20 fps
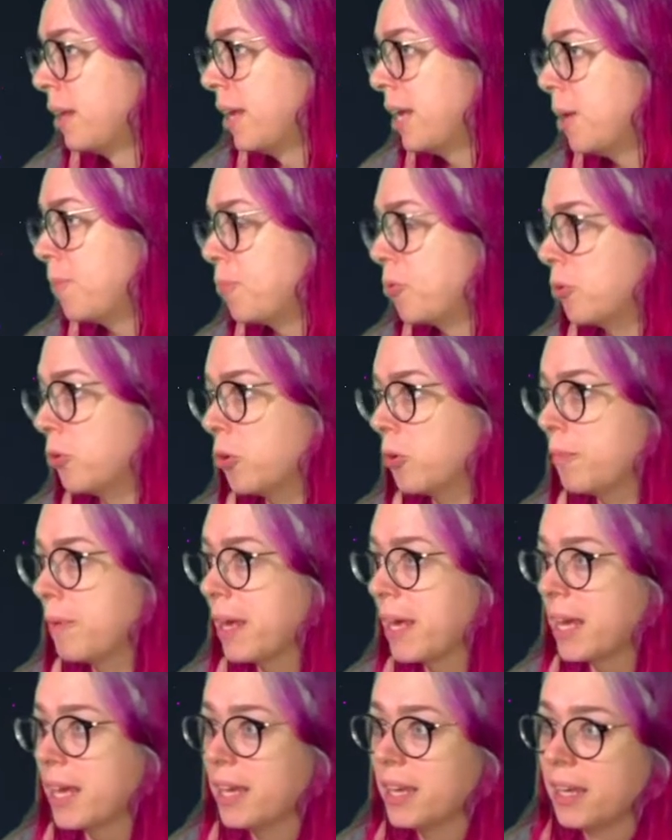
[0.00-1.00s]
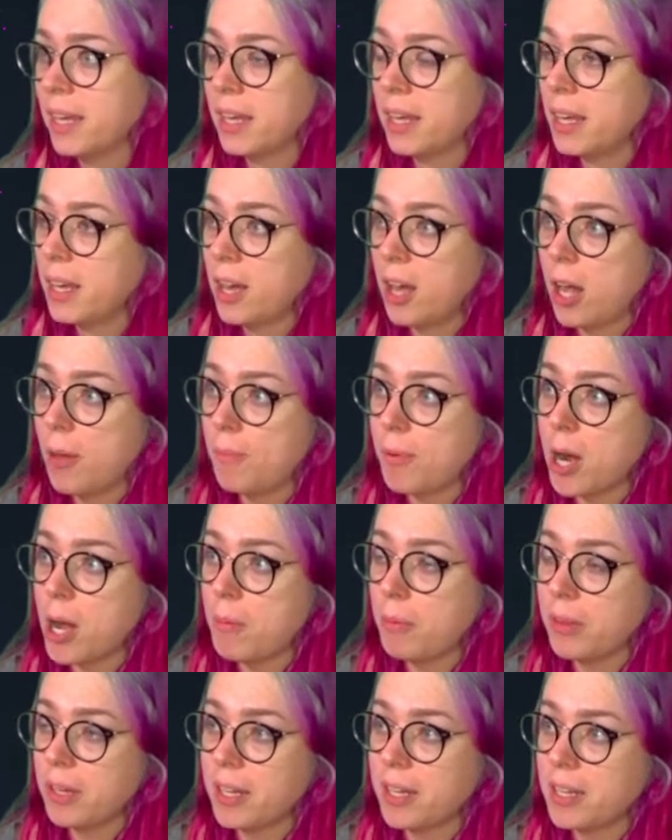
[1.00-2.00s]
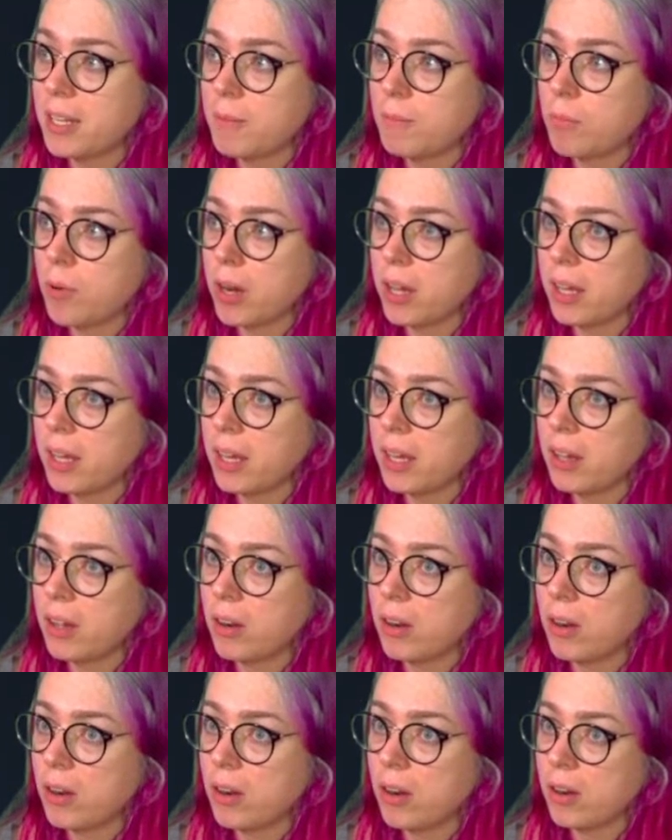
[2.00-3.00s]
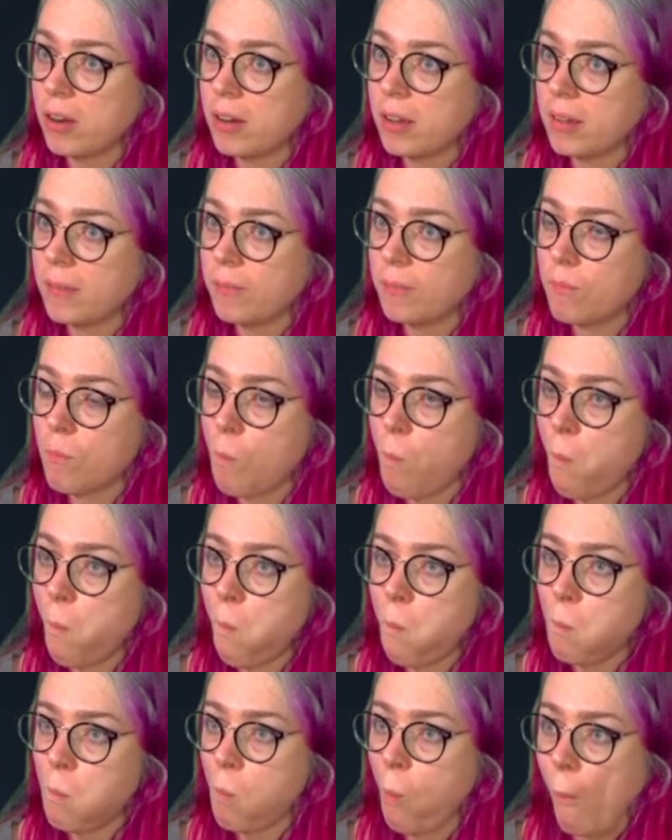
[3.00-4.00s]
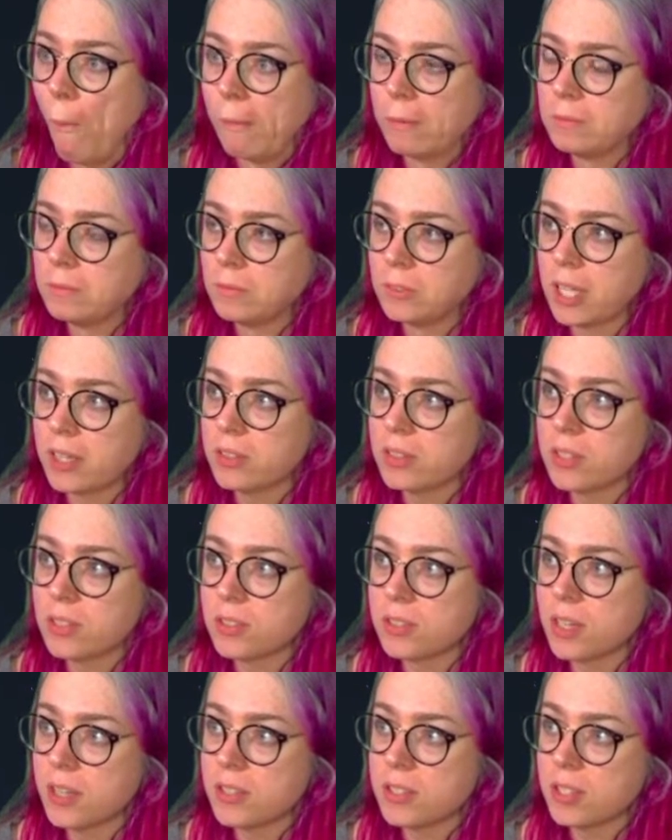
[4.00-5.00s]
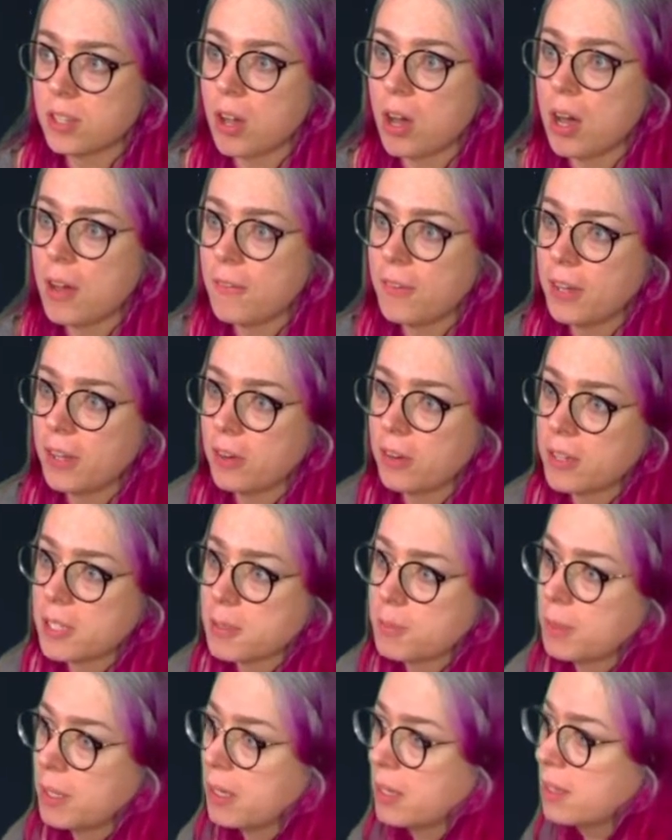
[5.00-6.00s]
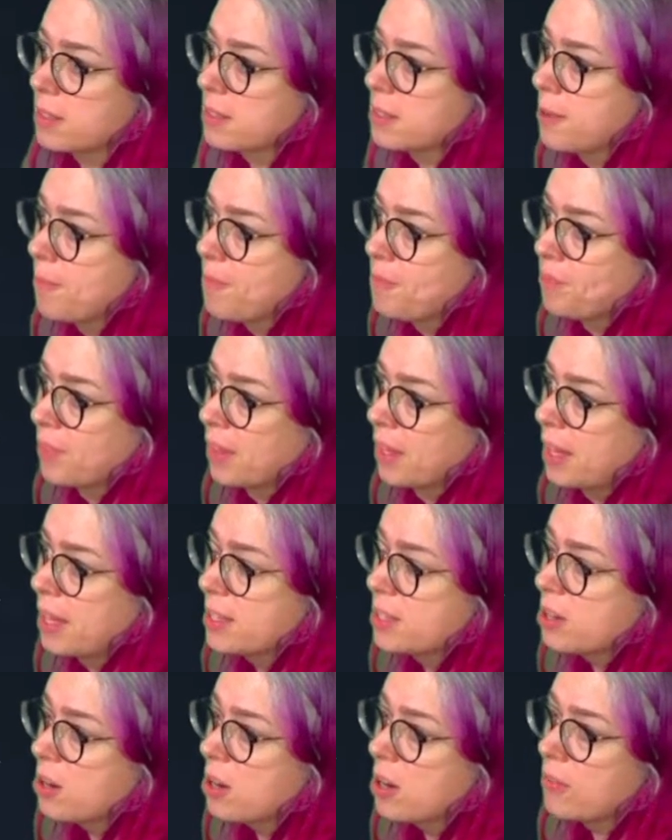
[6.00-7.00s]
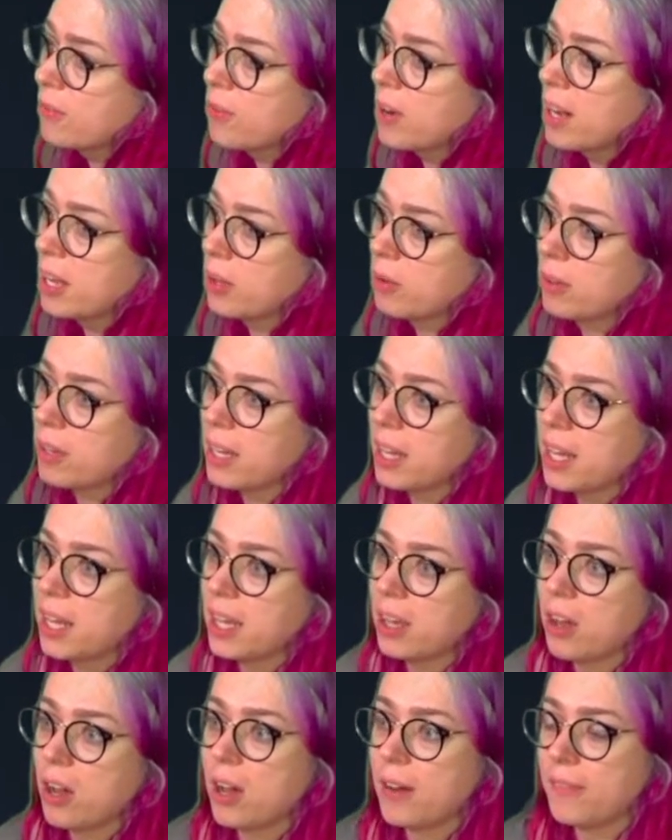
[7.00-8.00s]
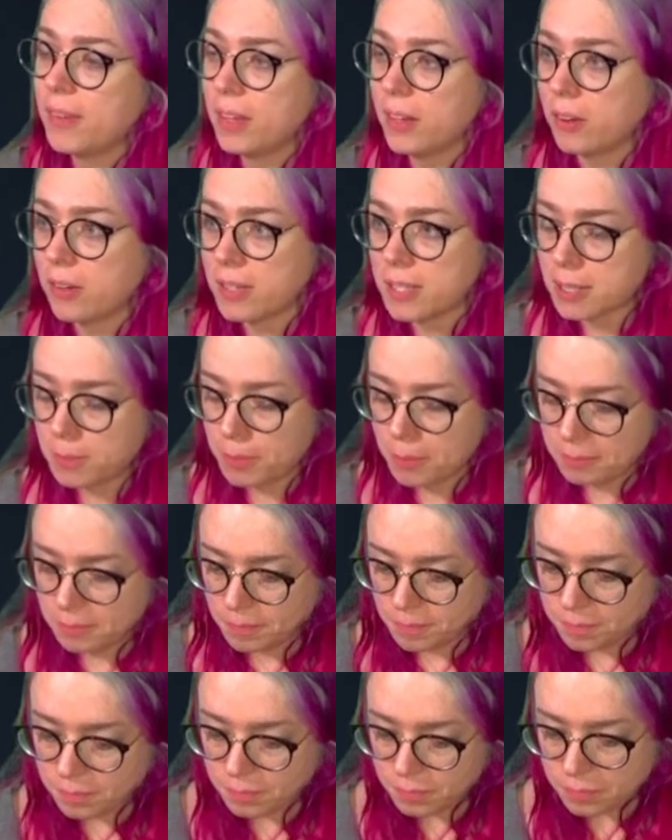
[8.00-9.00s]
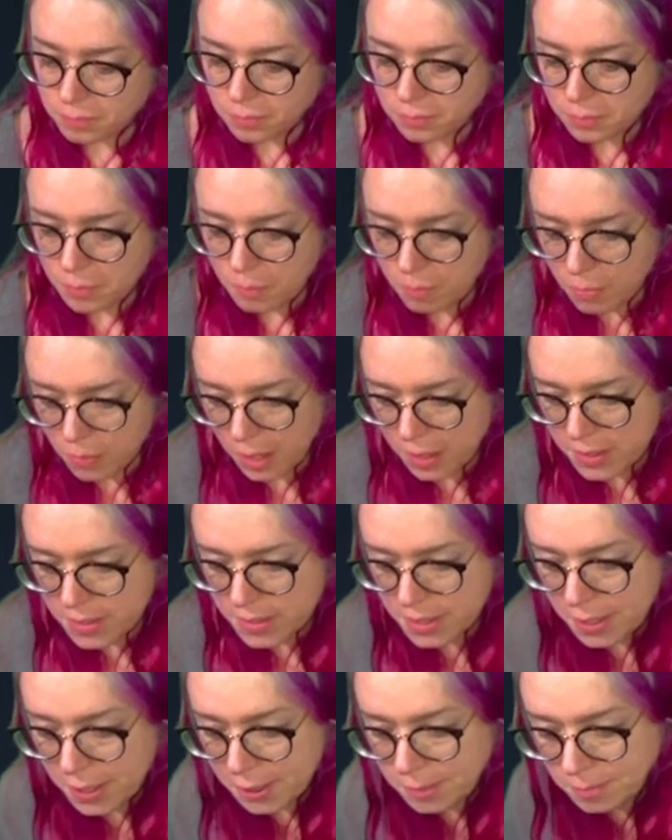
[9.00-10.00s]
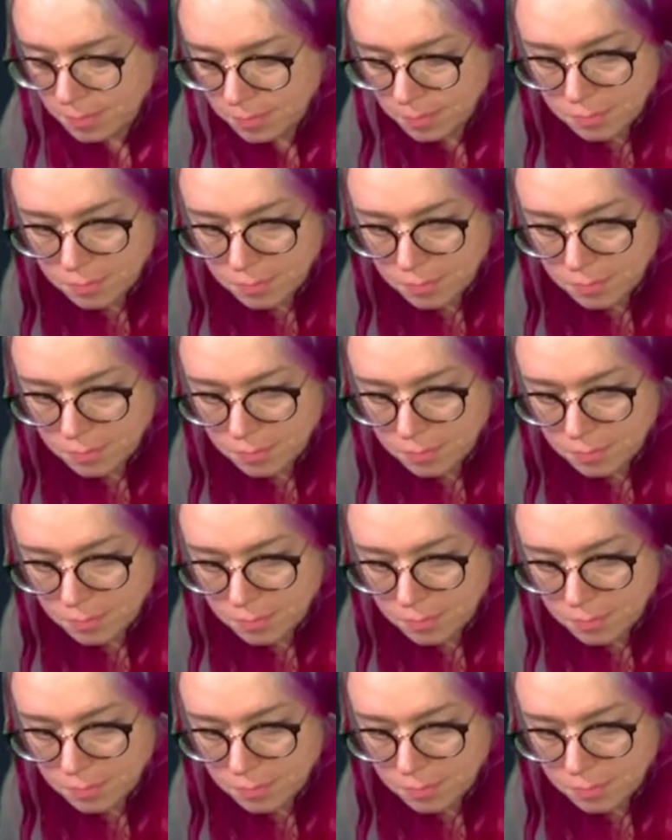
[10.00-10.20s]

April or May, I'll probably end up bringing her, like, just tons of Coffee Crisp, because it's hard for anyone to hate Coffee Crisp. So,